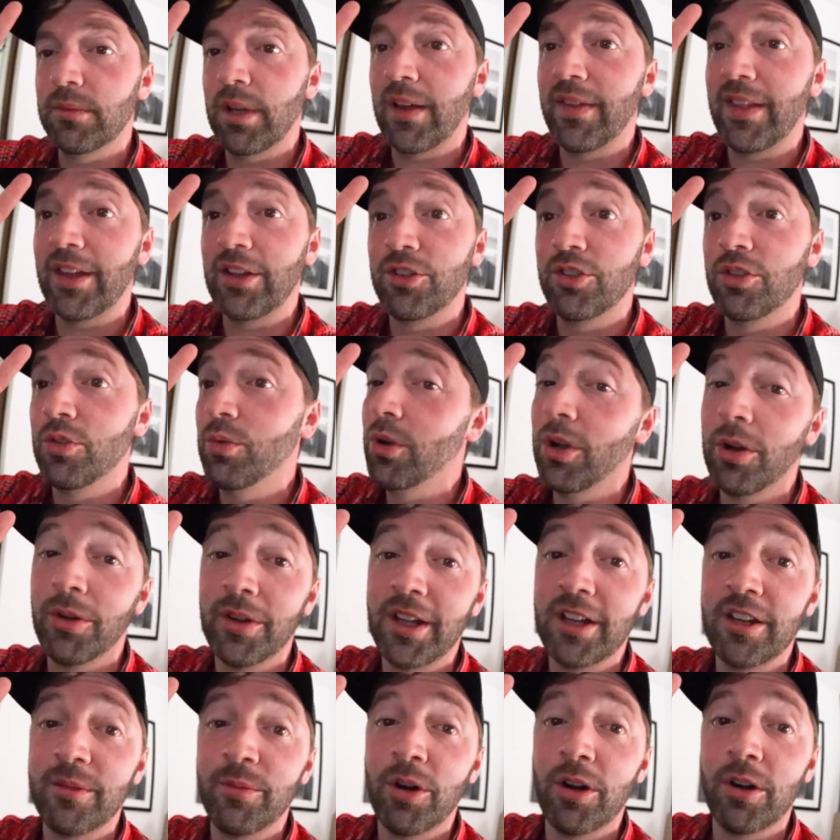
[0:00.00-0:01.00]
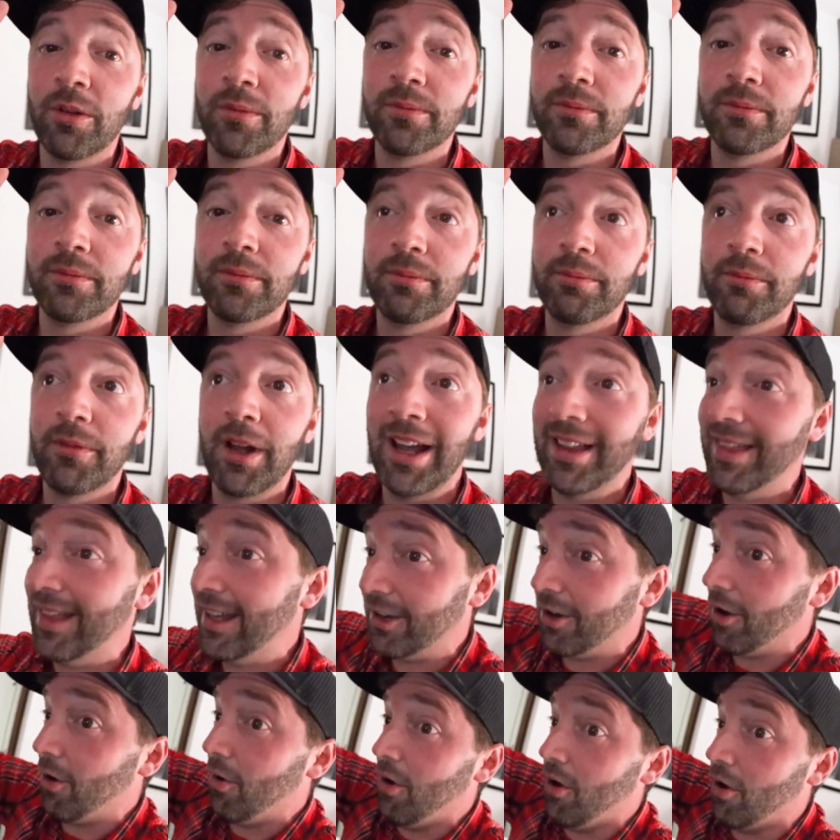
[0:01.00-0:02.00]
And then do it all again tomorrow. And
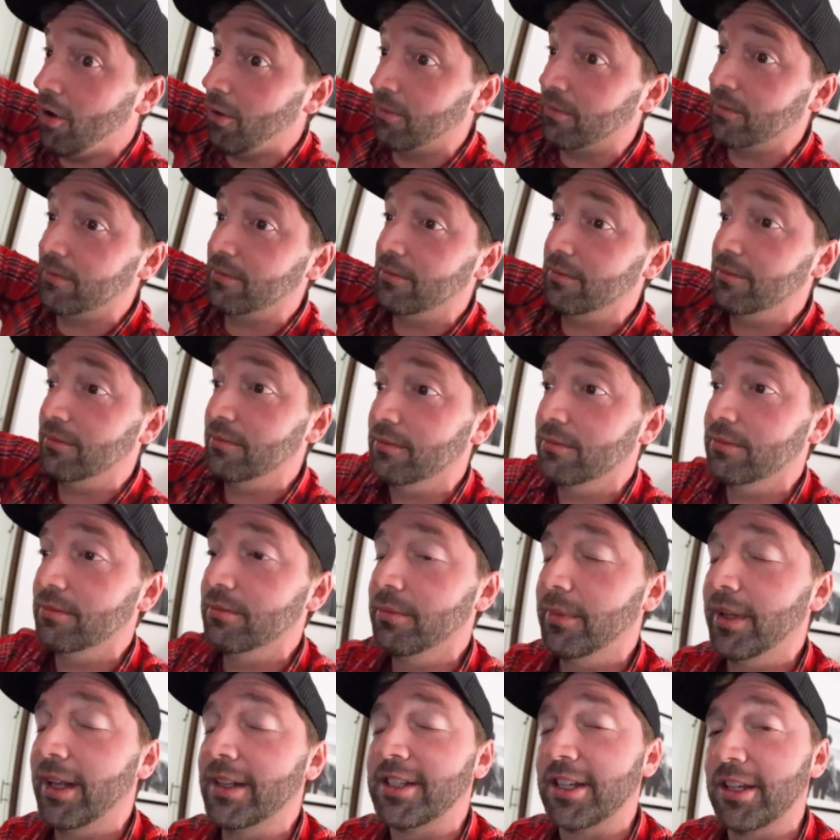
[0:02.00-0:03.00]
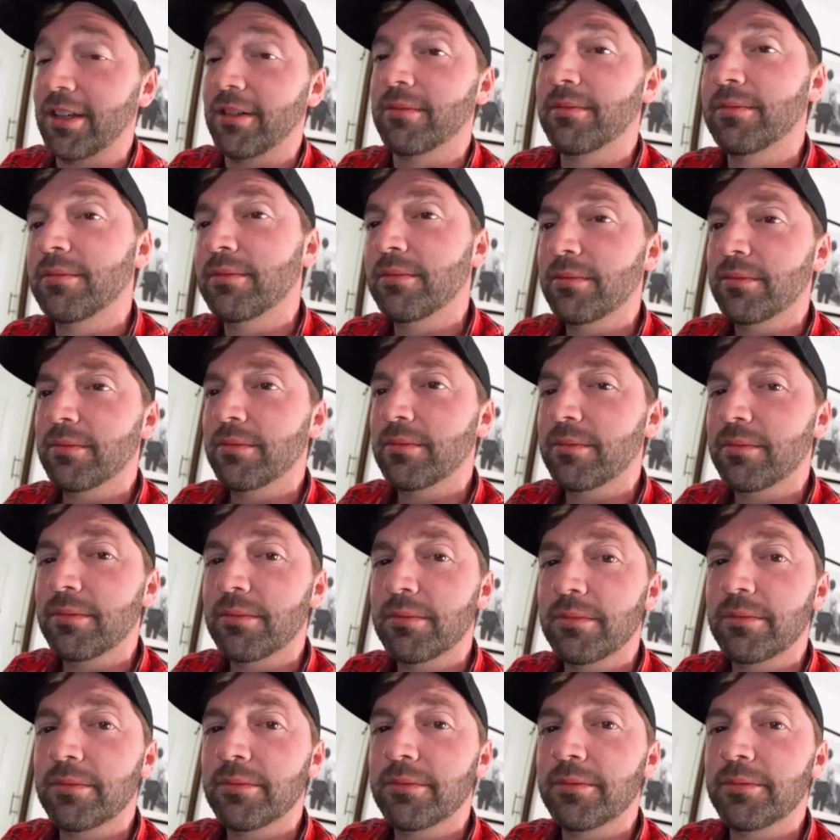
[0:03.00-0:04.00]
then go home. But that's it.
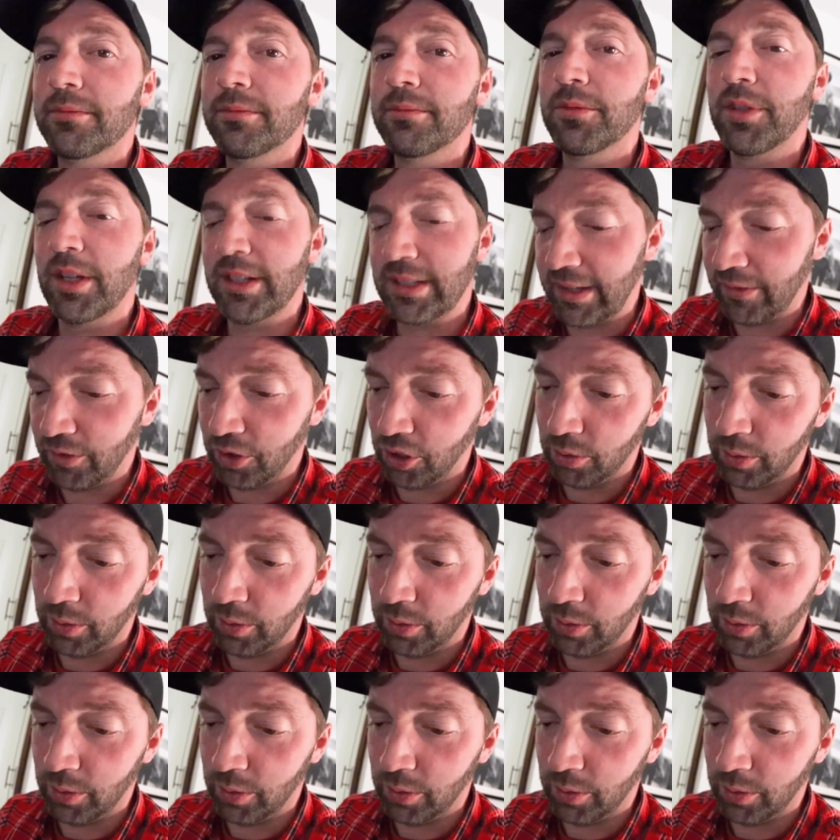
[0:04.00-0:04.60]
You guys have a